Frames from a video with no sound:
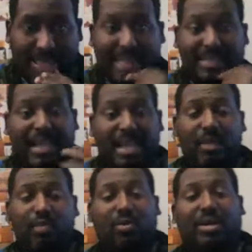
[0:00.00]
C'est lui qui
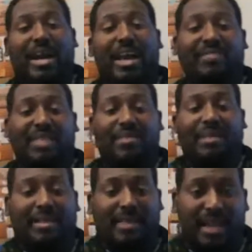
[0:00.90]
vous crée
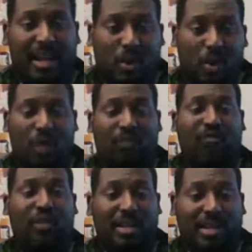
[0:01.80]
vitamine D dans le corps,
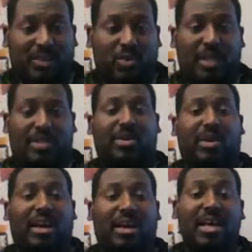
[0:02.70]
fond de graisse
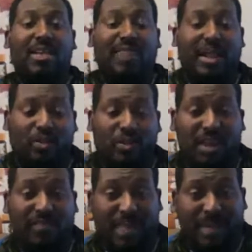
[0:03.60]
cholestérol, fait tourner en
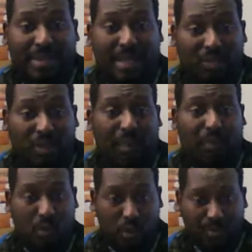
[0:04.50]
vitamine D3
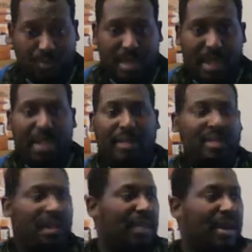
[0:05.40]
pour vous.
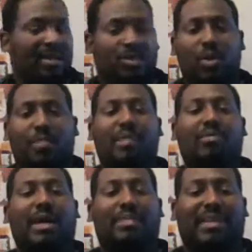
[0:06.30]
Température, bon bon
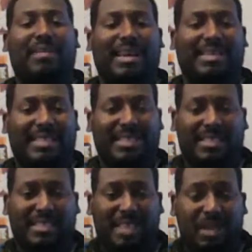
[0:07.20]
qui travaille 5,
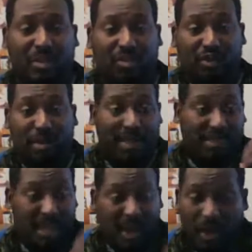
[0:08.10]
6, 7, 8 jobs. There's
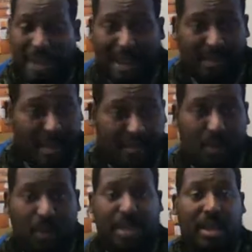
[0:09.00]
a whole lot of people
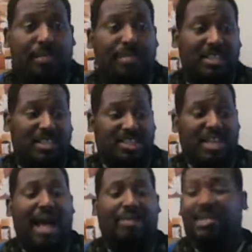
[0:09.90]
working a bunch of
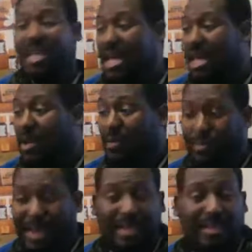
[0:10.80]
jobs,
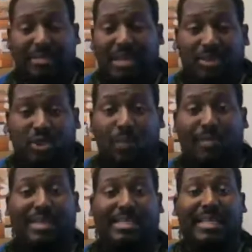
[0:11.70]
making themselves so
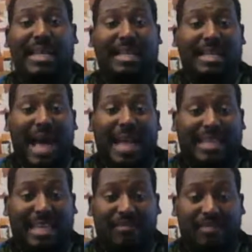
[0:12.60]
busy, they're not
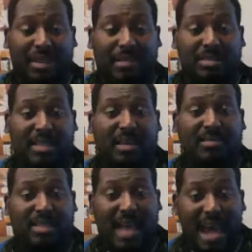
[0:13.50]
giving themselves
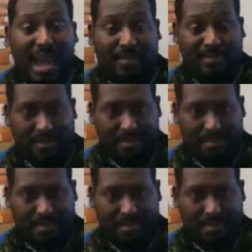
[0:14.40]
time